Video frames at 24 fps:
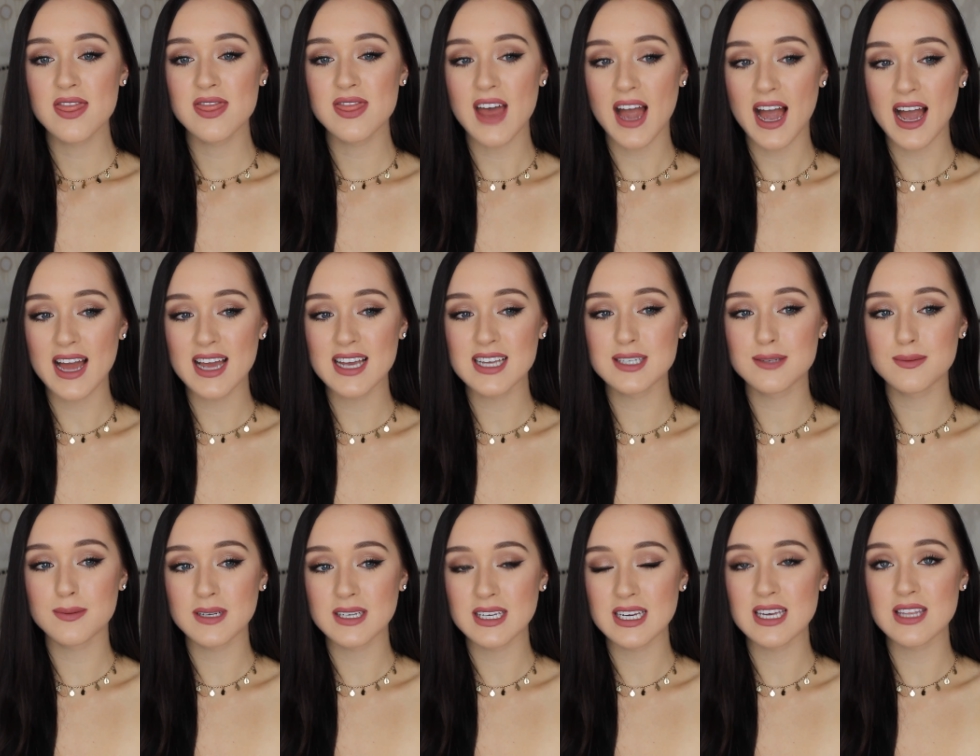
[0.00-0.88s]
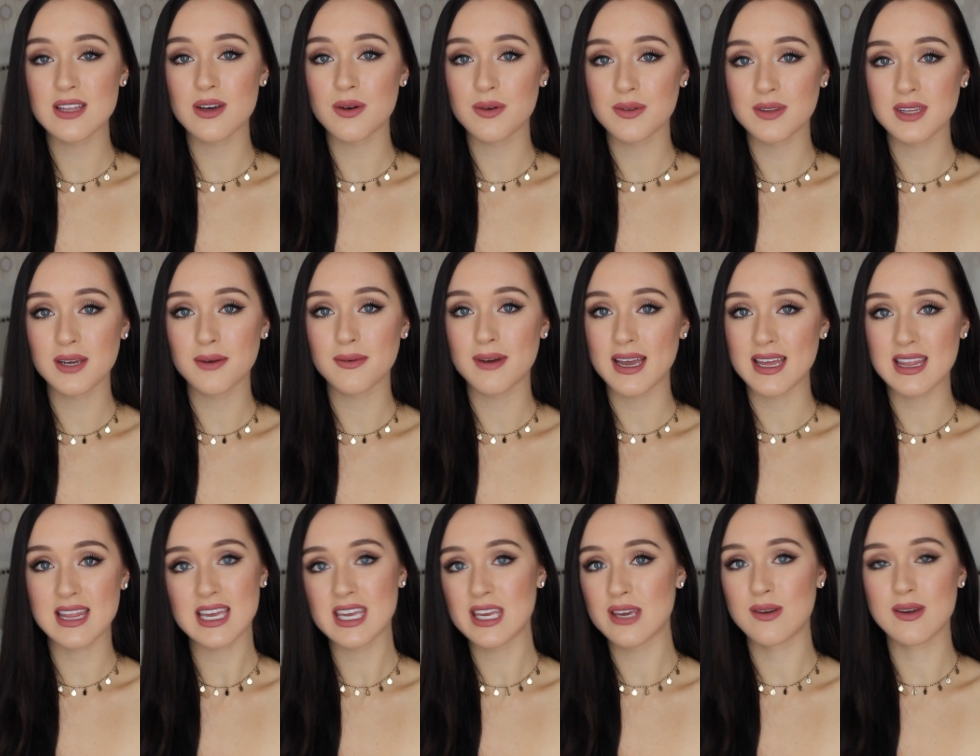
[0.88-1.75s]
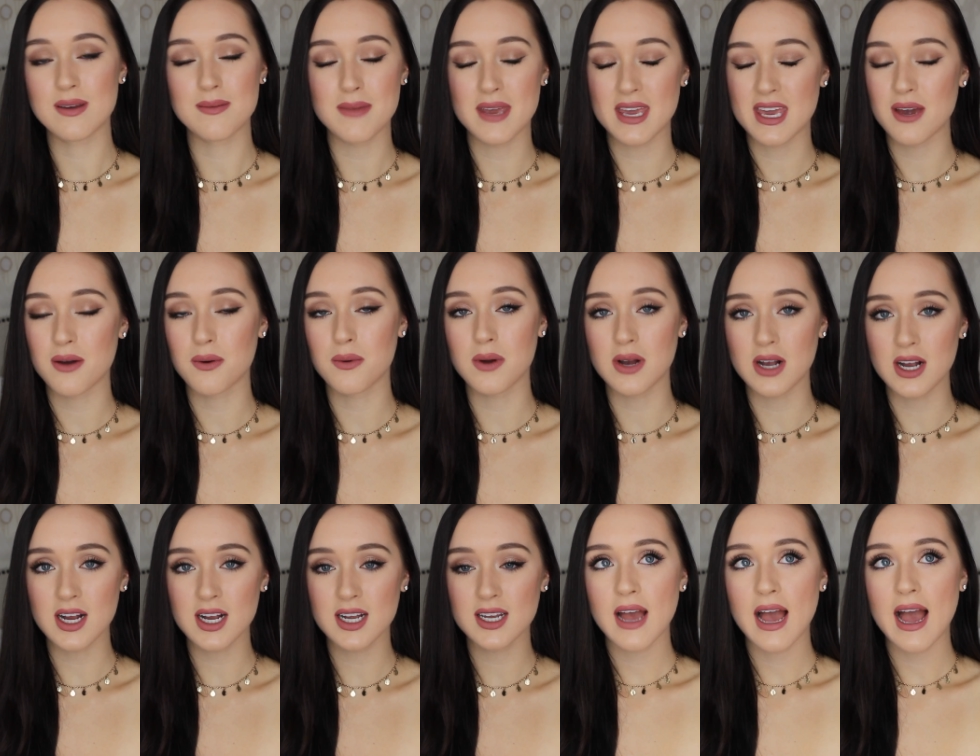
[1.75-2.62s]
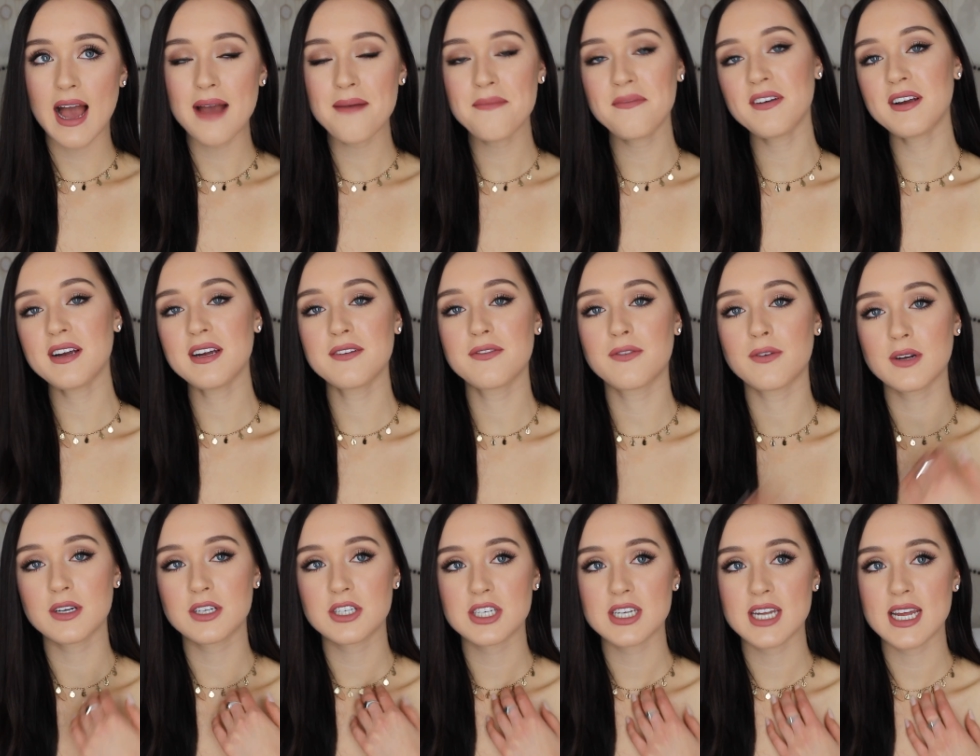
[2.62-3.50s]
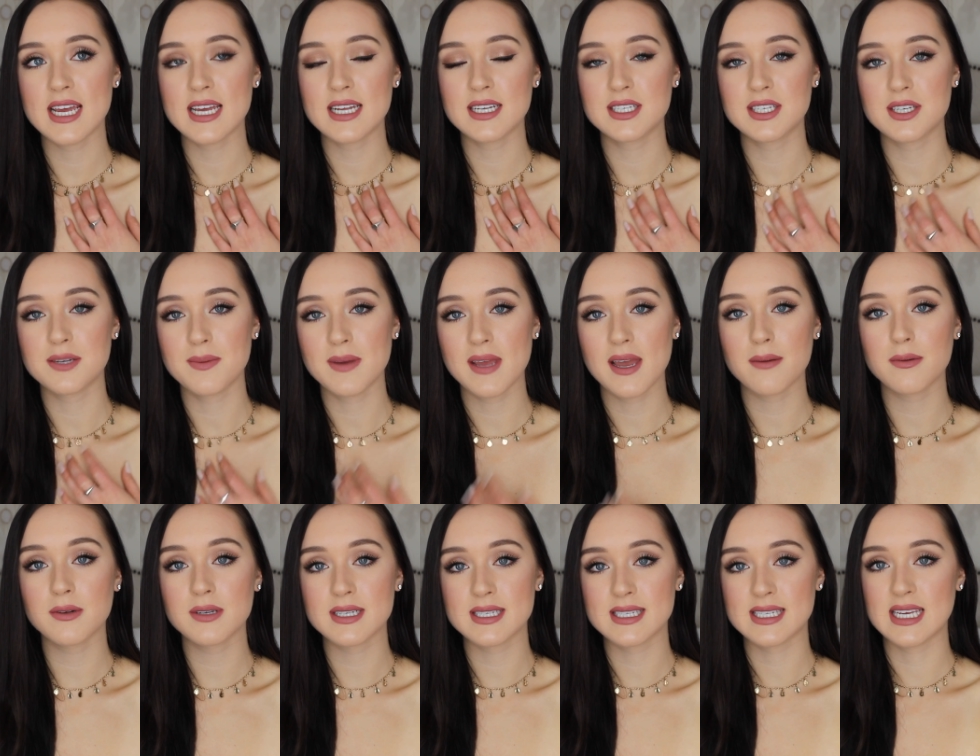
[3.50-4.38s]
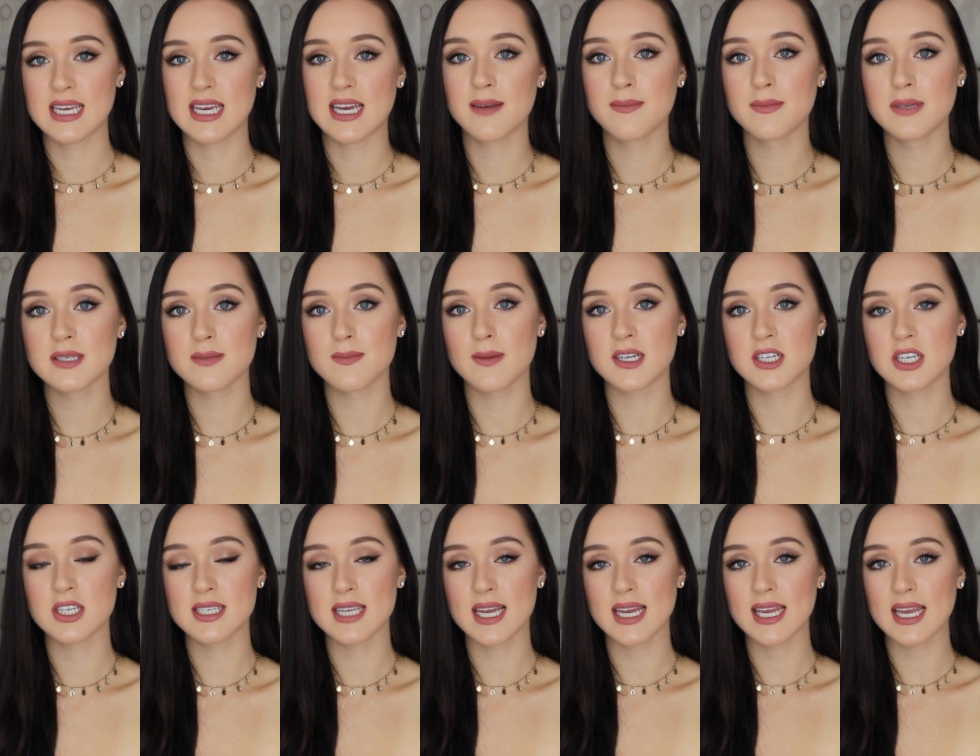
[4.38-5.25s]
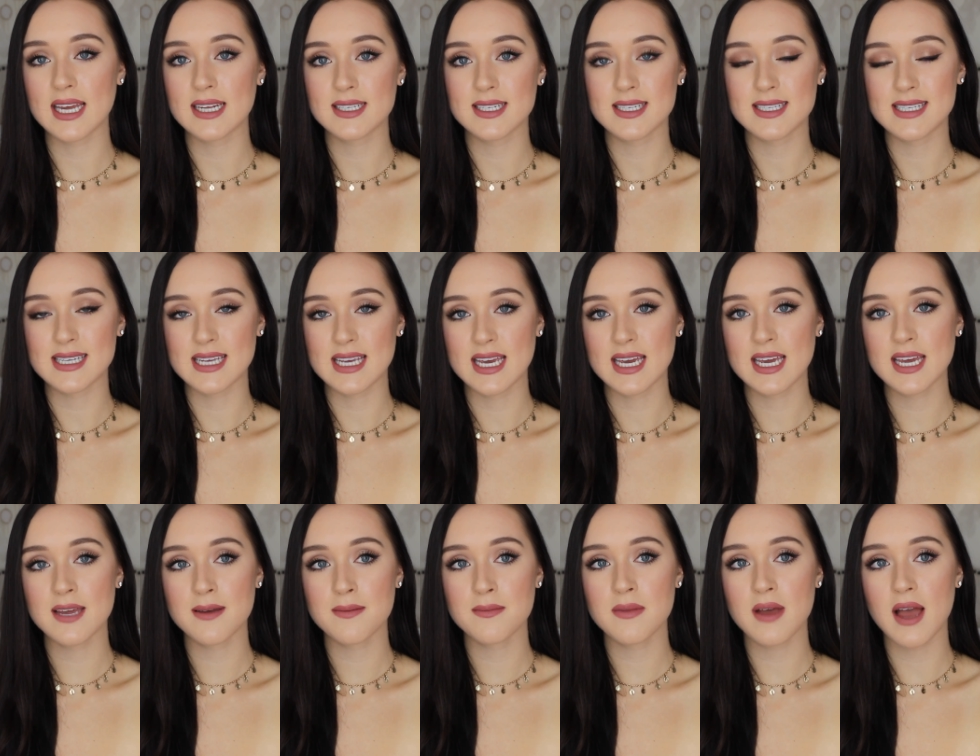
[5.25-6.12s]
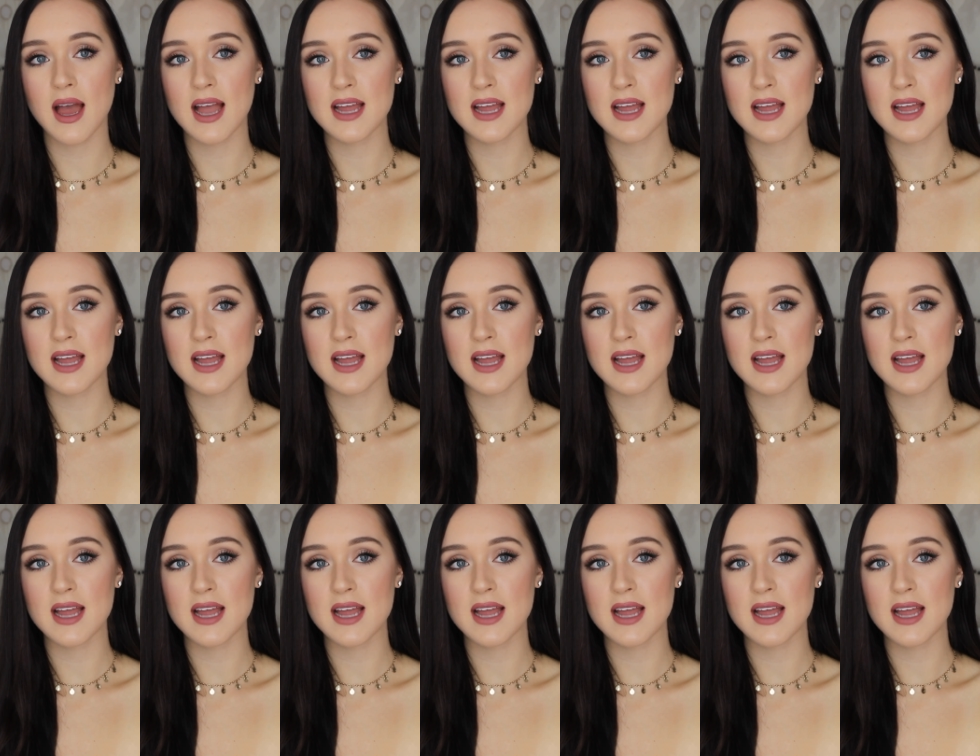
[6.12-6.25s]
that is really the only way that you can make it work. I'm very fortunate to be able to see him as much as I get to see him.